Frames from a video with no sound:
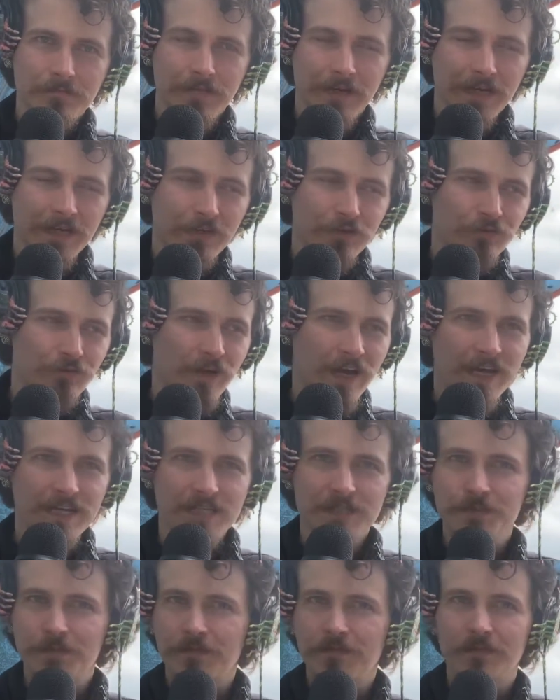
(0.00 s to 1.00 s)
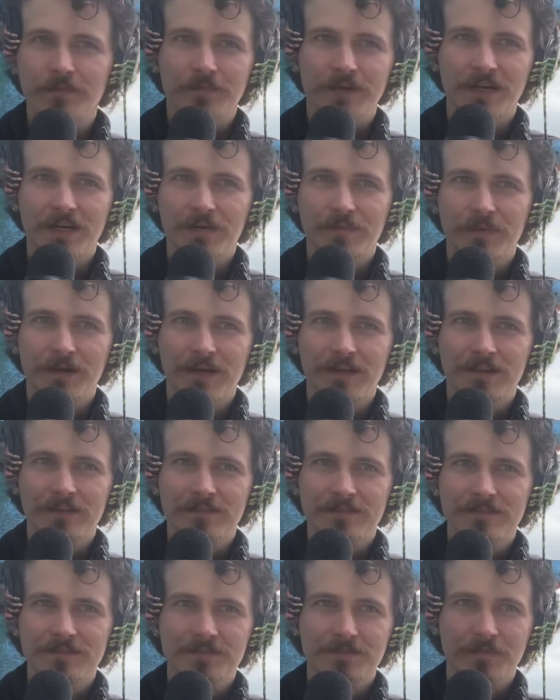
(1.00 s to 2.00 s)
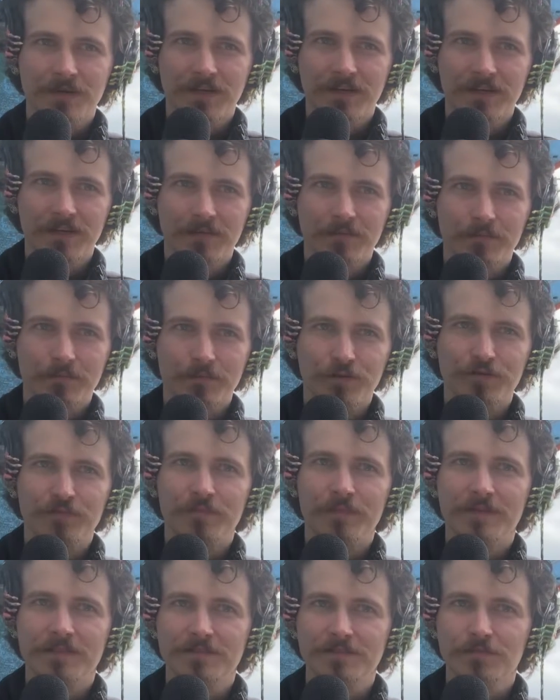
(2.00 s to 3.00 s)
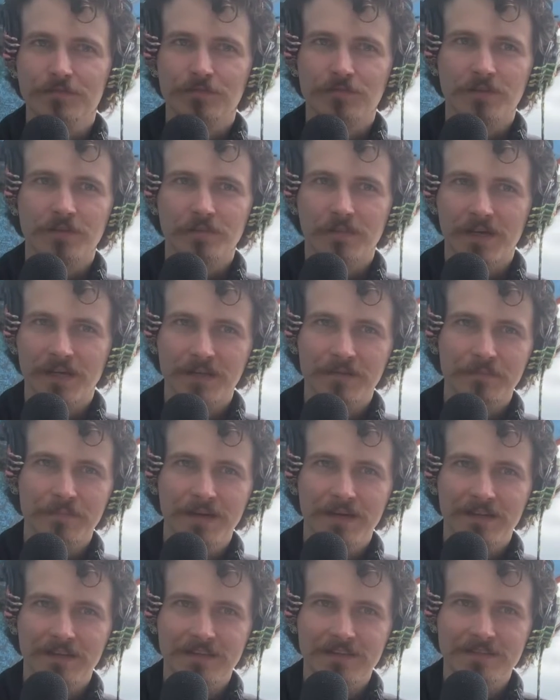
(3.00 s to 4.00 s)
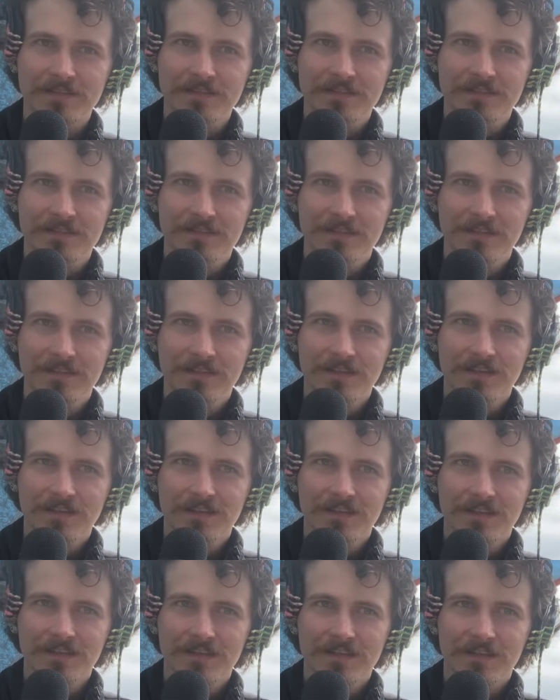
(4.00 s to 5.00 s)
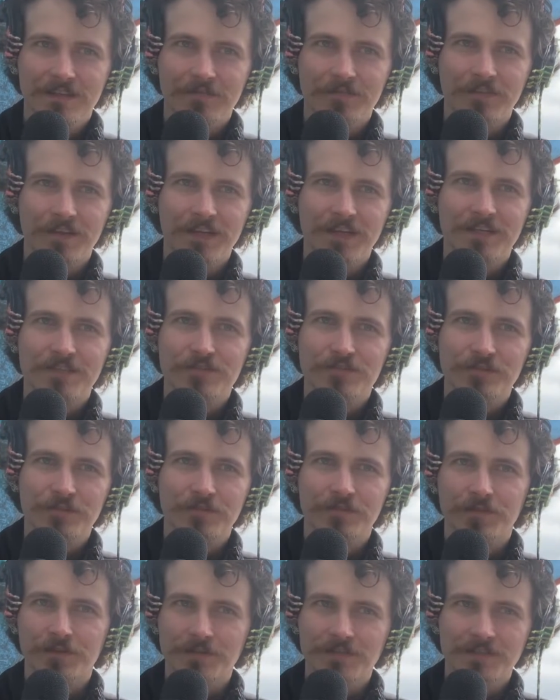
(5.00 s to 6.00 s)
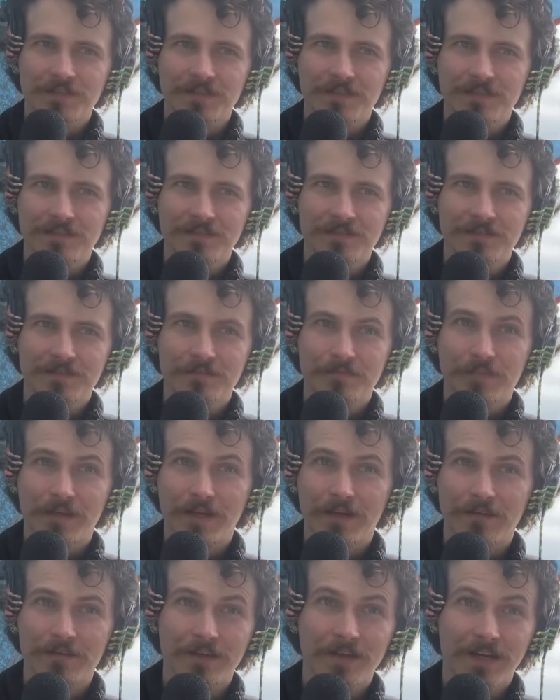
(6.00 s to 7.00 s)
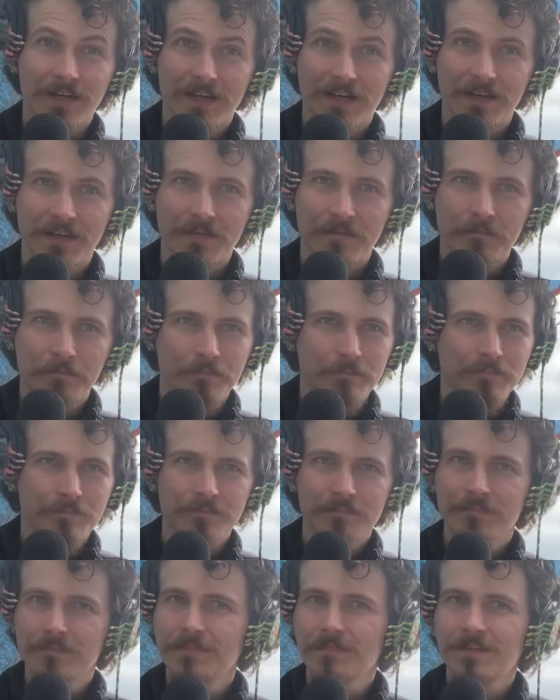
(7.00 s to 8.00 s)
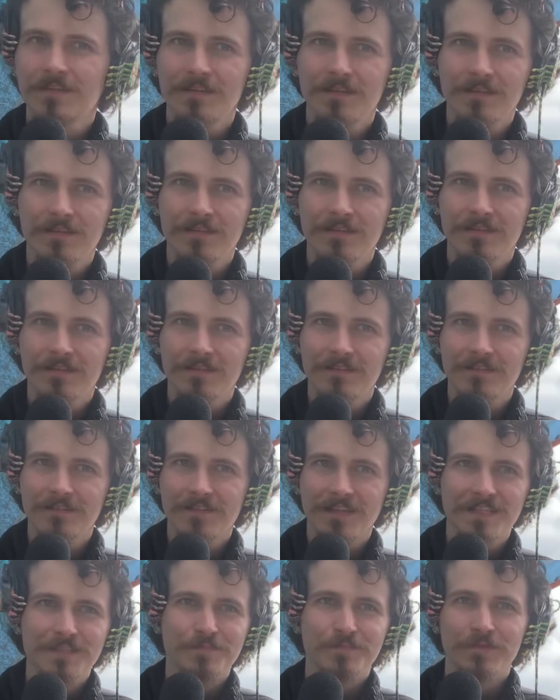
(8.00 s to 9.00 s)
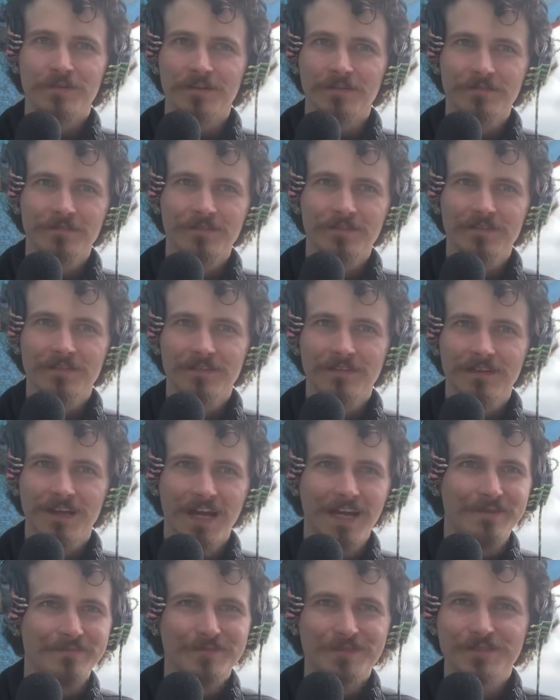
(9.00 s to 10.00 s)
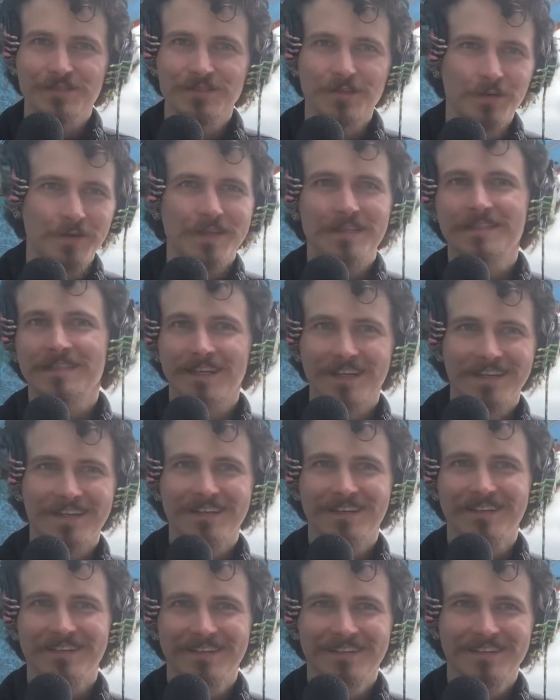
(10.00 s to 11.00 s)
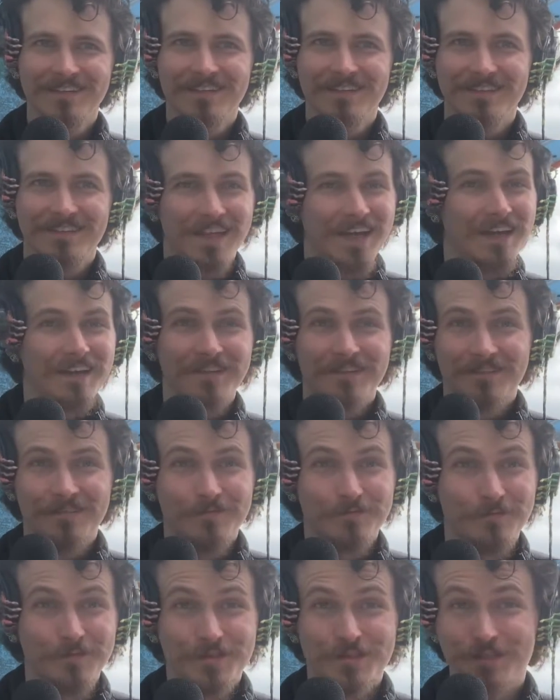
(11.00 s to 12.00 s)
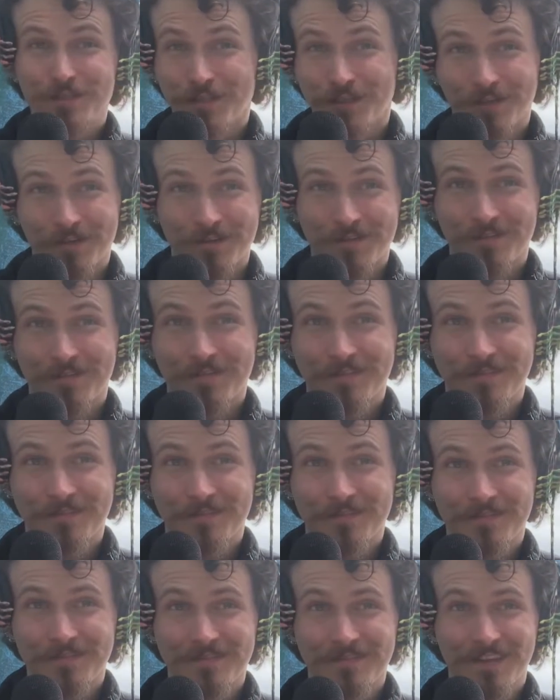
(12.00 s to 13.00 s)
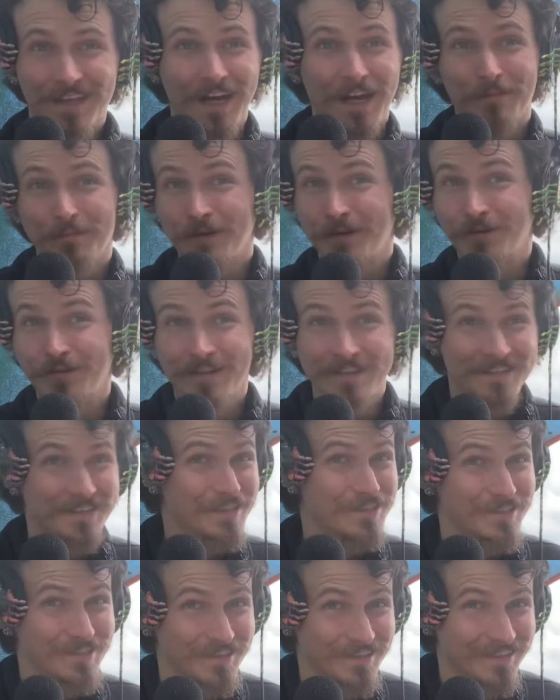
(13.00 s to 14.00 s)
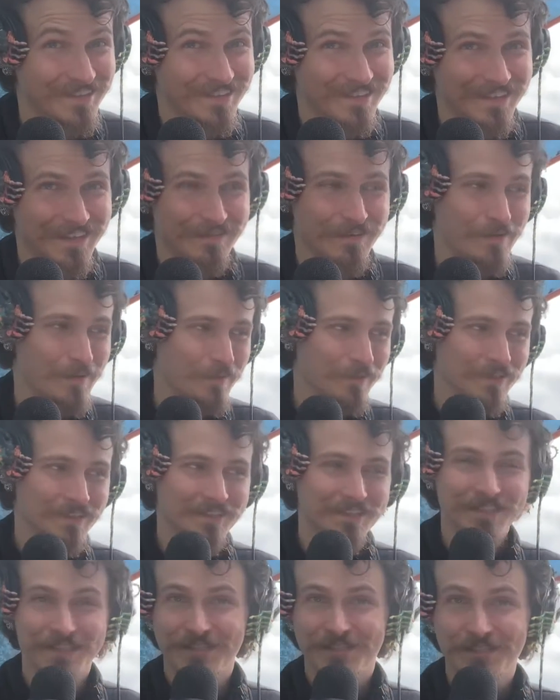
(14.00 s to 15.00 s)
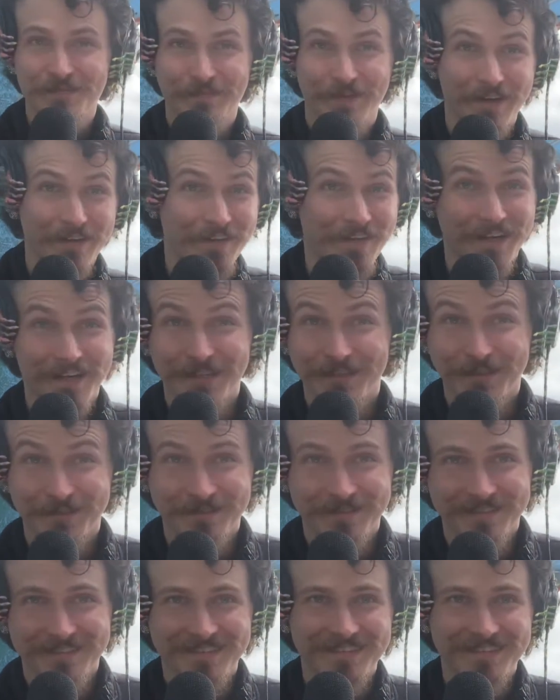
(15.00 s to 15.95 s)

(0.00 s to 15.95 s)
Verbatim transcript: my grasp of the Mind Palace, my movements through the Mind Palace, if they can traverse it better than I, that's beautiful. I am so excited. That would show that I'm a great teacher, if I'm able to teach better than I do.